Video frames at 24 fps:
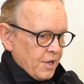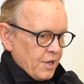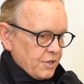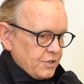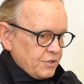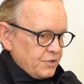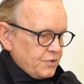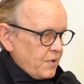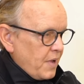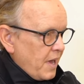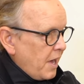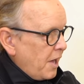
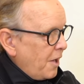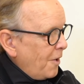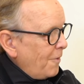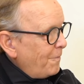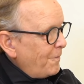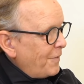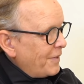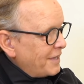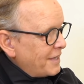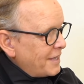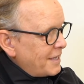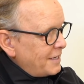You
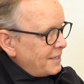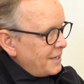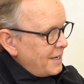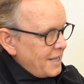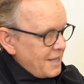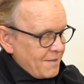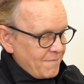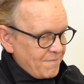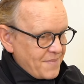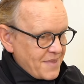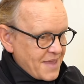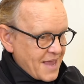helping it
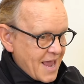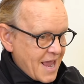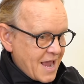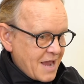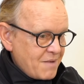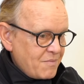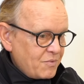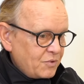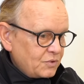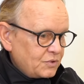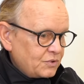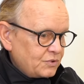be
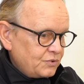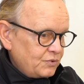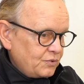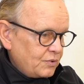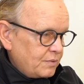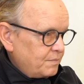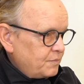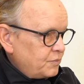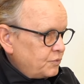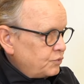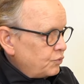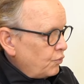able to
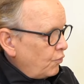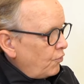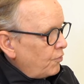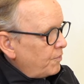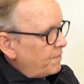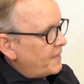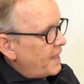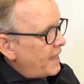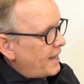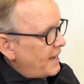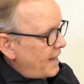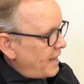absorb
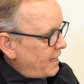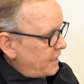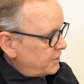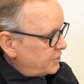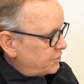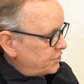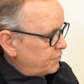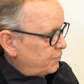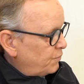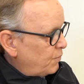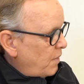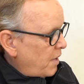that
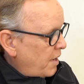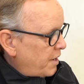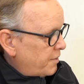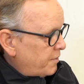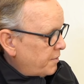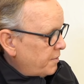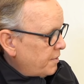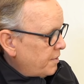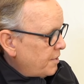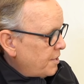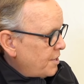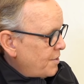extra
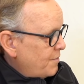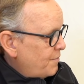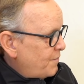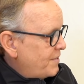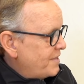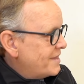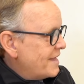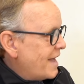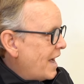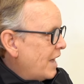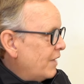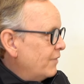water
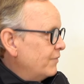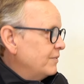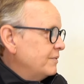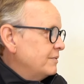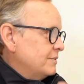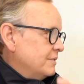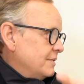without